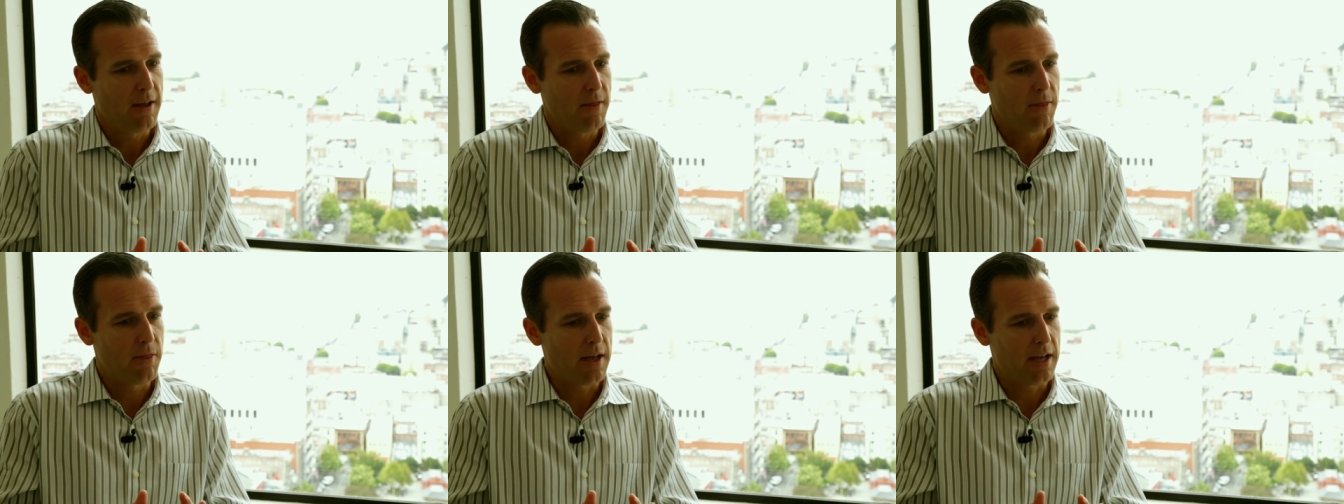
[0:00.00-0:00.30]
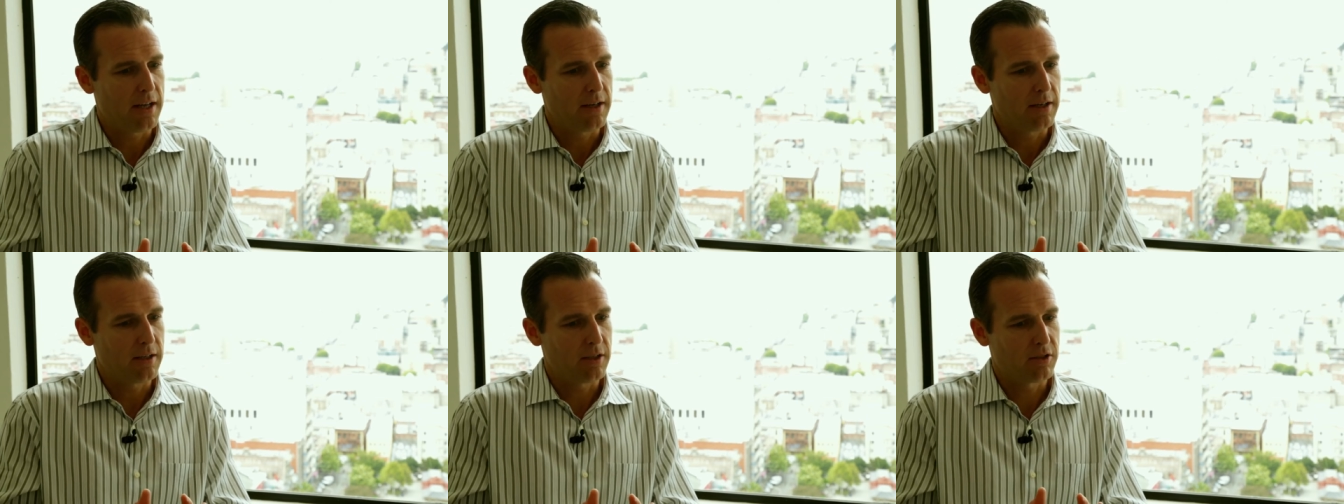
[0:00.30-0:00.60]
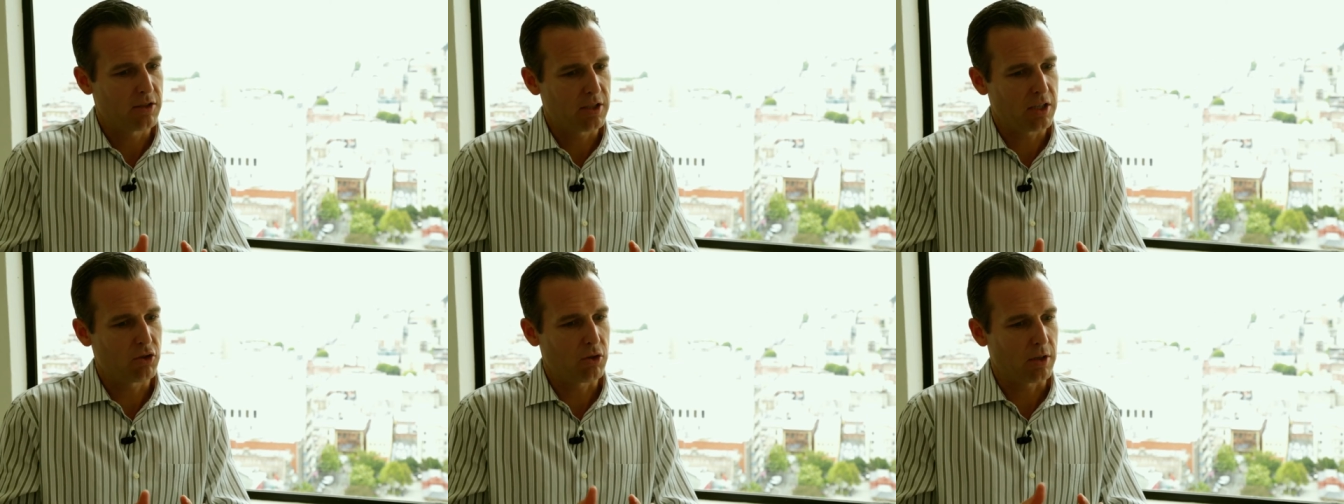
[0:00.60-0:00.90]
that
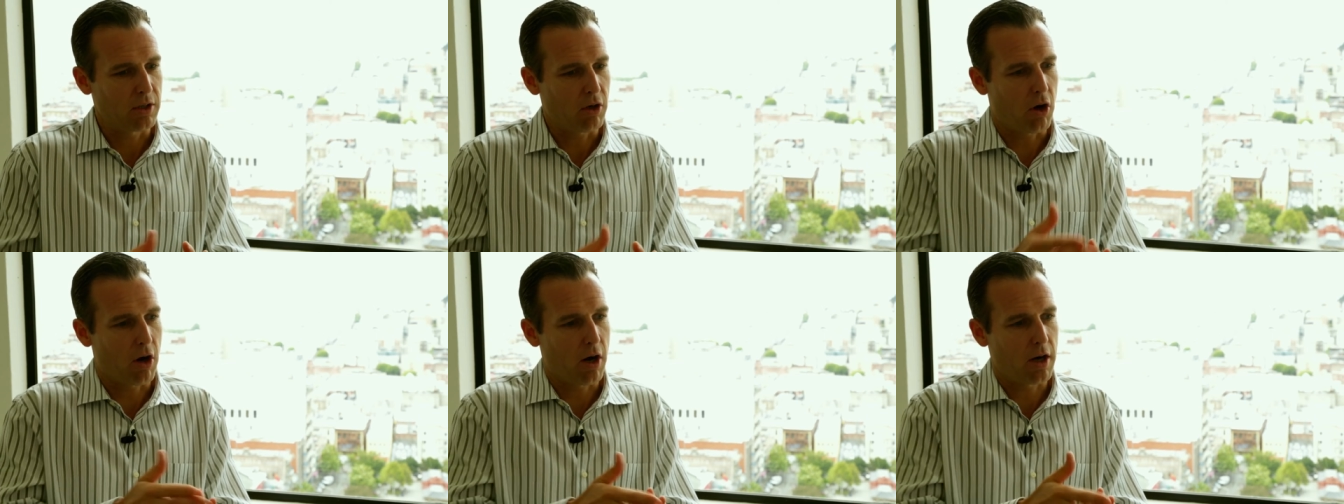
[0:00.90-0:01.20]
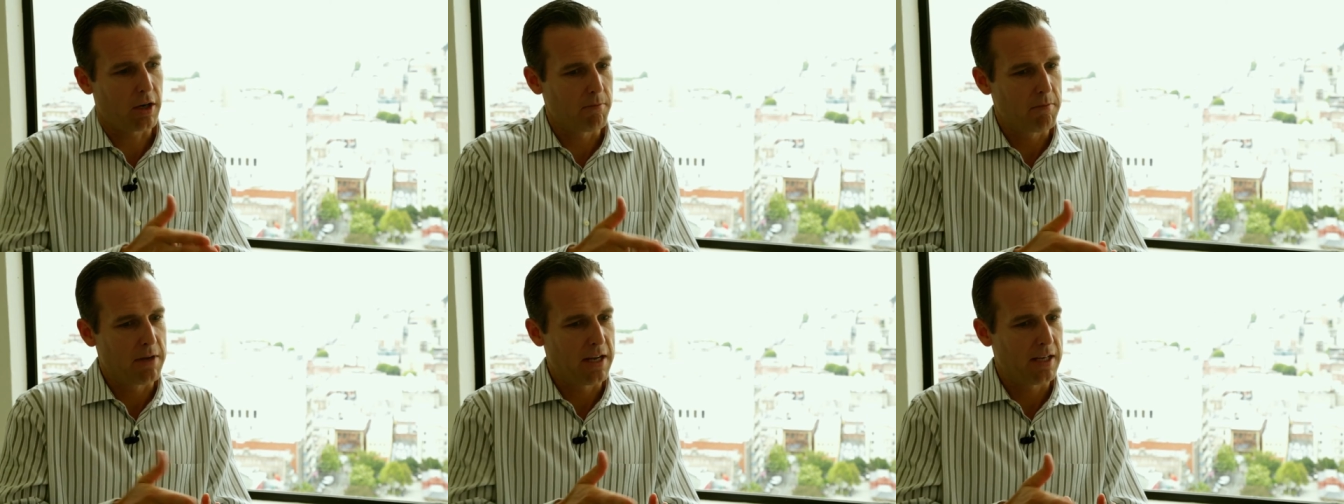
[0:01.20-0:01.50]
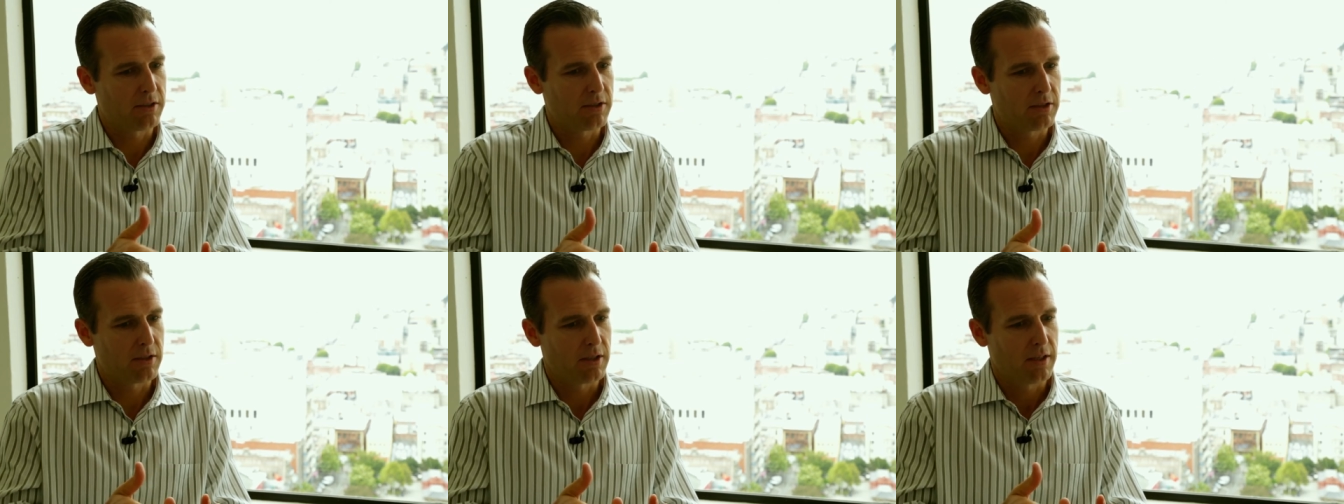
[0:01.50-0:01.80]
essentially
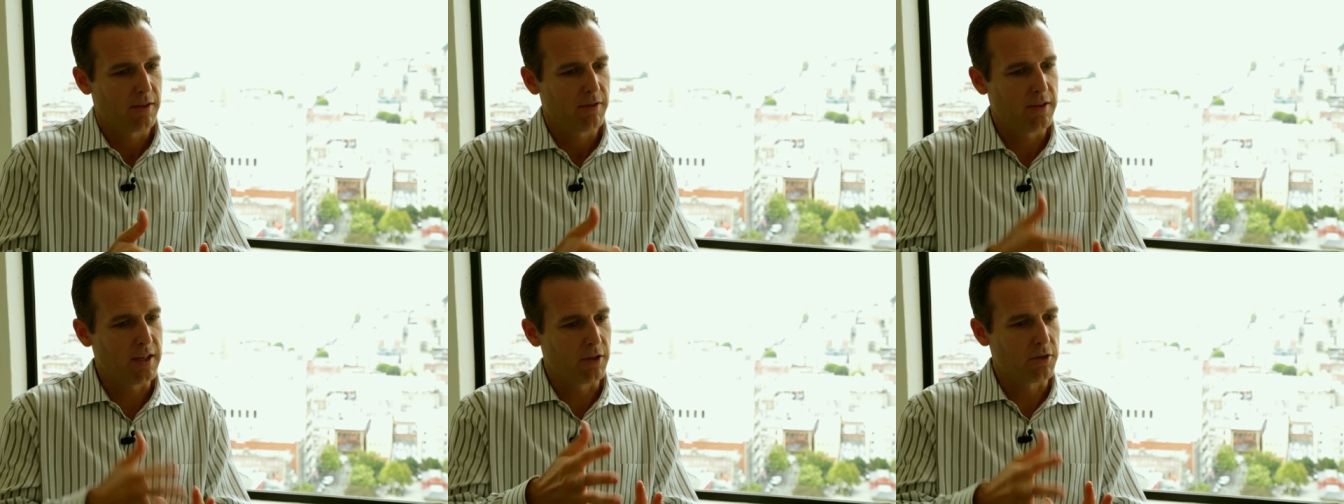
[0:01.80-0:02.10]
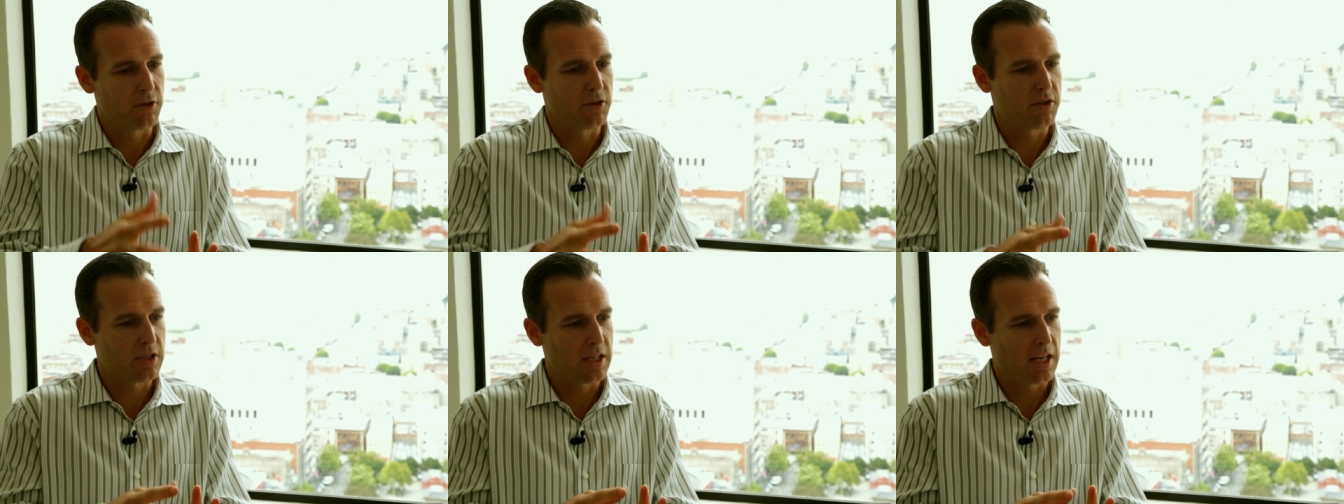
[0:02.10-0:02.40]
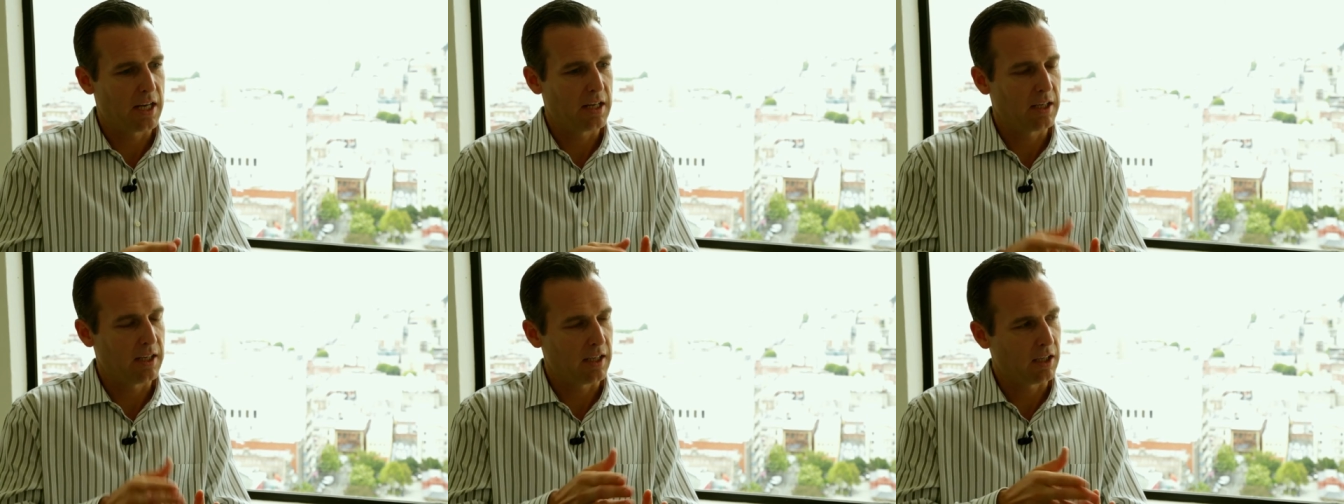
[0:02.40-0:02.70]
automates the
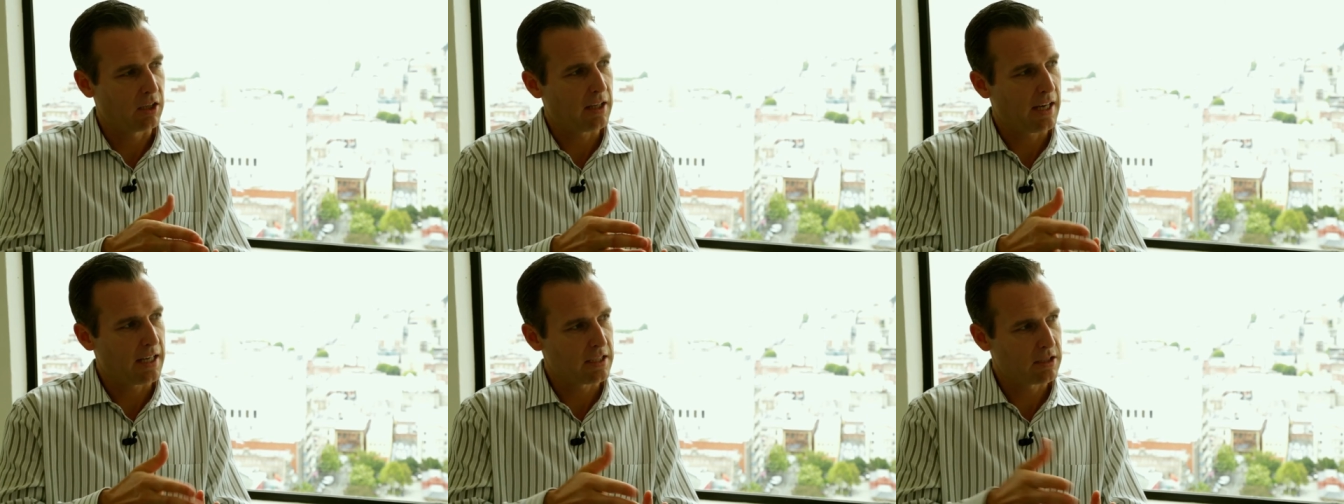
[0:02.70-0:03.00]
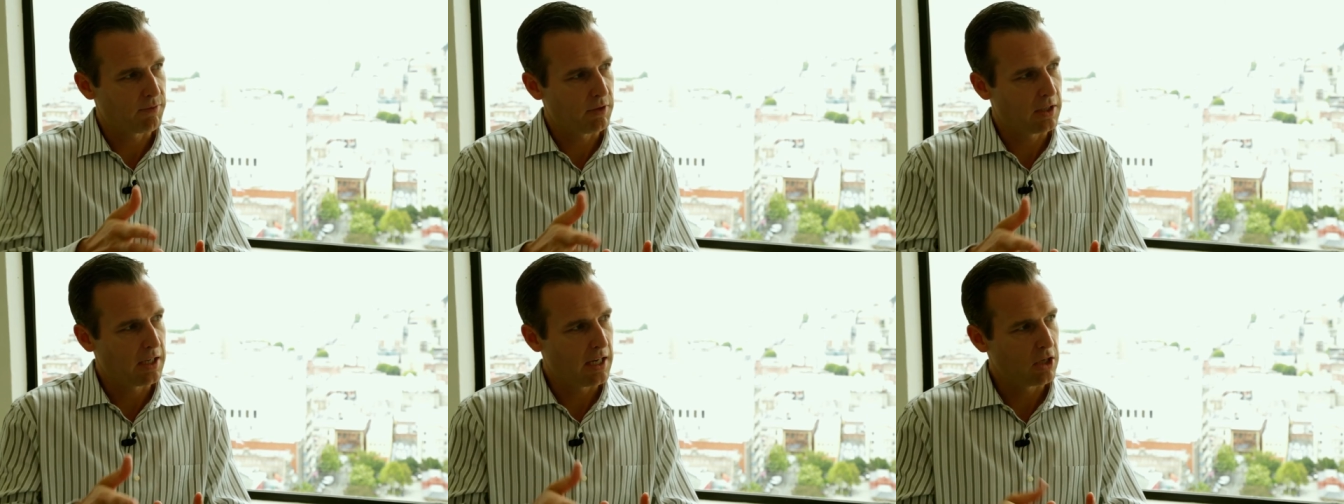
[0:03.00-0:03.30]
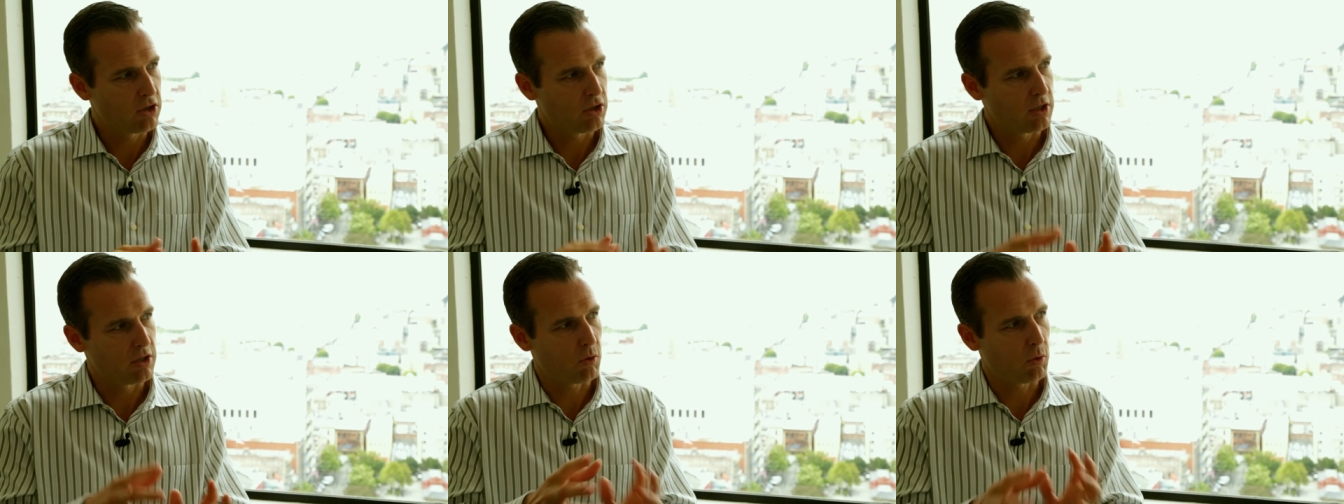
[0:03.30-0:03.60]
understanding and
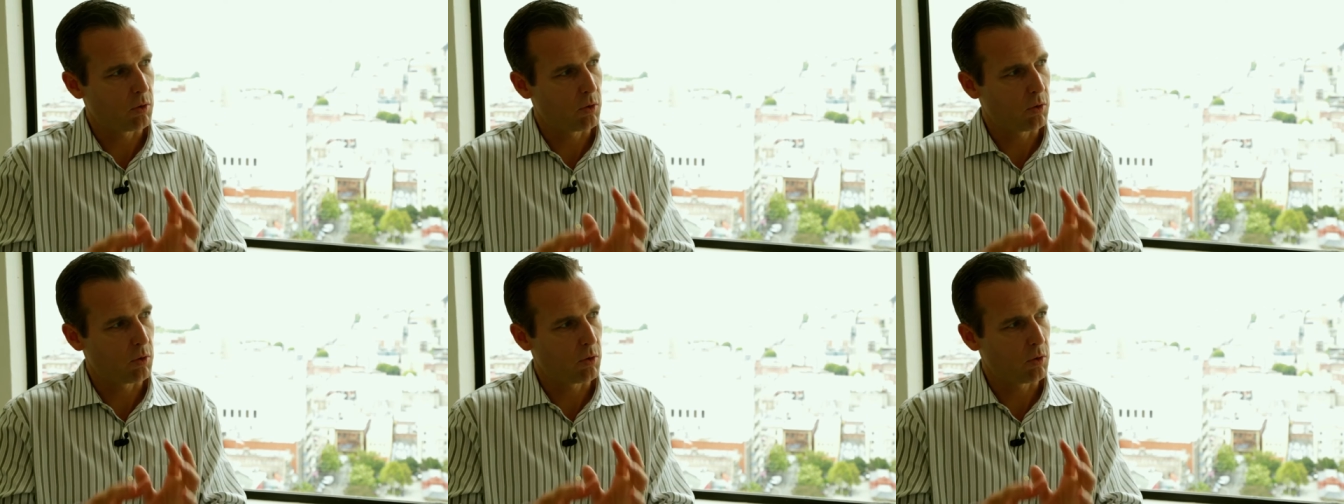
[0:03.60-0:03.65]
classification,